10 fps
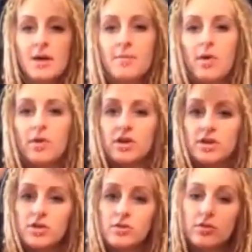But when
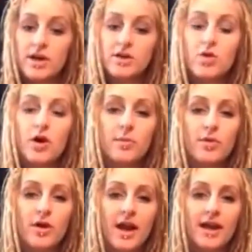you
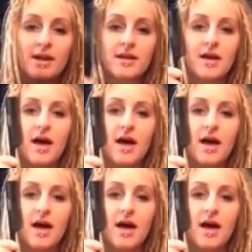incorporate